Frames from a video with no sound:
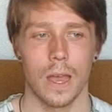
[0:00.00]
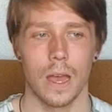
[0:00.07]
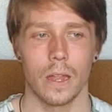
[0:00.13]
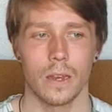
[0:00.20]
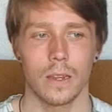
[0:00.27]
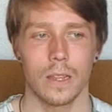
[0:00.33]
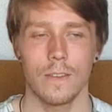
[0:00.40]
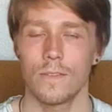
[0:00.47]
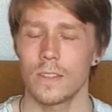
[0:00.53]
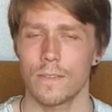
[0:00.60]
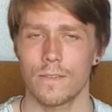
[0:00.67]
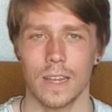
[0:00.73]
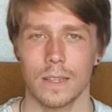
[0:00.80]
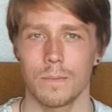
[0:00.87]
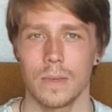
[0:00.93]
And even
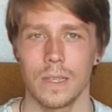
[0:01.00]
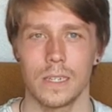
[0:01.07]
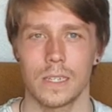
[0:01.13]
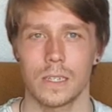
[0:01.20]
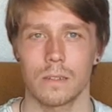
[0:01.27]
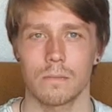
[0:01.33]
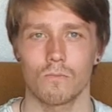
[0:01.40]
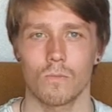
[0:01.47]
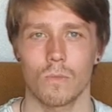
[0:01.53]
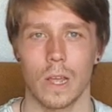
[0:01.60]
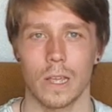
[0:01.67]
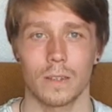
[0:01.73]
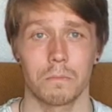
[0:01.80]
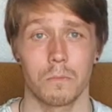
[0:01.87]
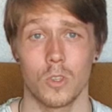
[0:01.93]
if that means,
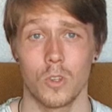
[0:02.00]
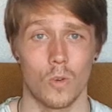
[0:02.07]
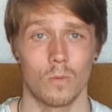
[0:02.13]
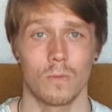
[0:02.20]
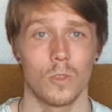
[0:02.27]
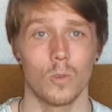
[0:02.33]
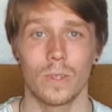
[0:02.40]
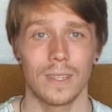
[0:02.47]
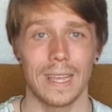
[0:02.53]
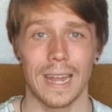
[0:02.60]
you